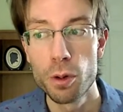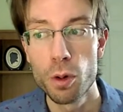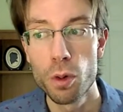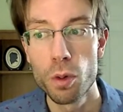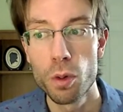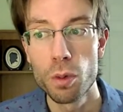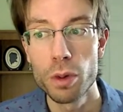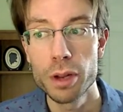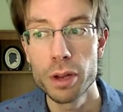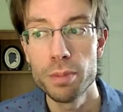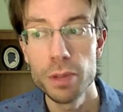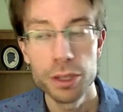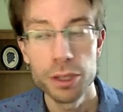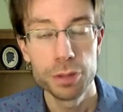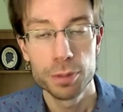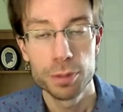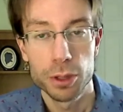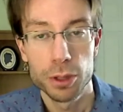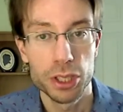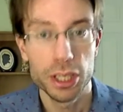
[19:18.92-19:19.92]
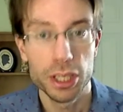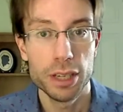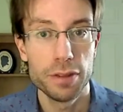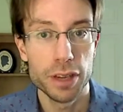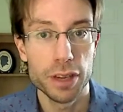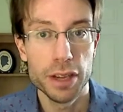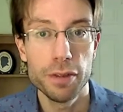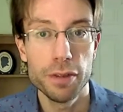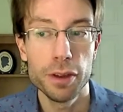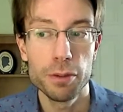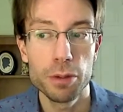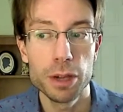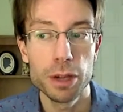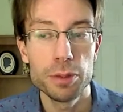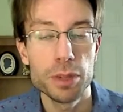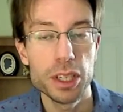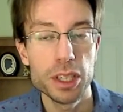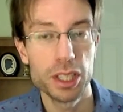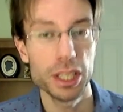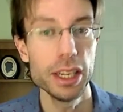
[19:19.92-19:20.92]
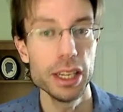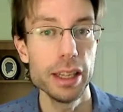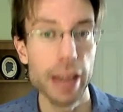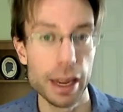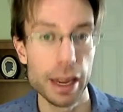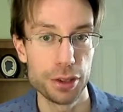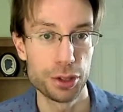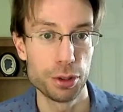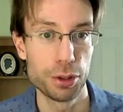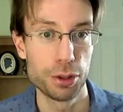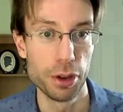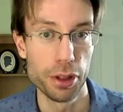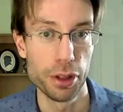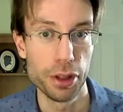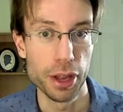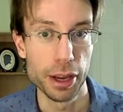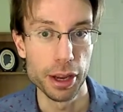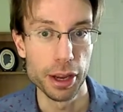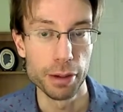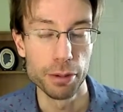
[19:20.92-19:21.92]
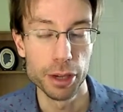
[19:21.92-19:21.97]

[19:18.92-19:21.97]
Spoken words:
we misperceive even when we see that sort of thing.